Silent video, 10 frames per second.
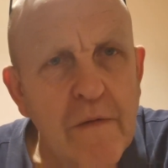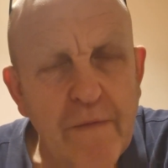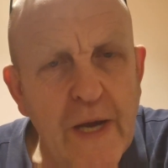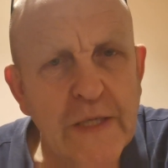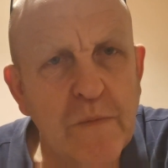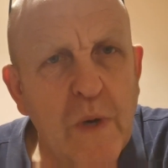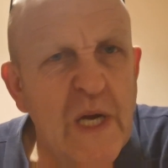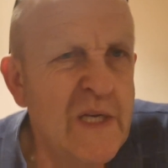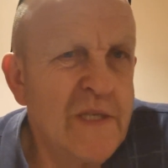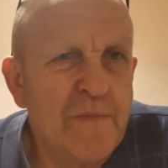Vas
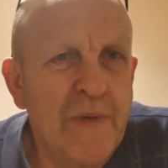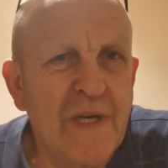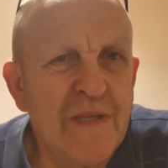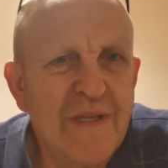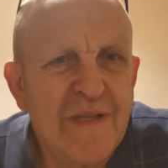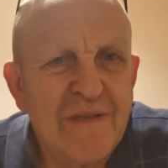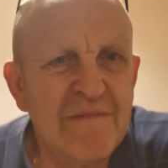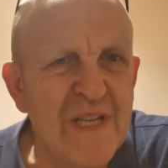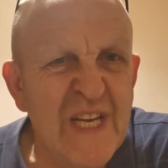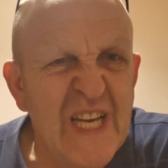waders, because
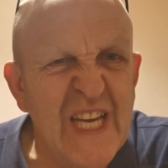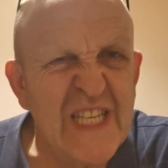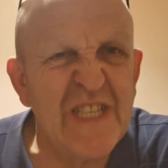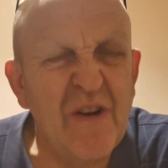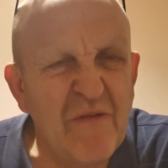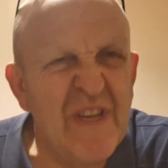it's not,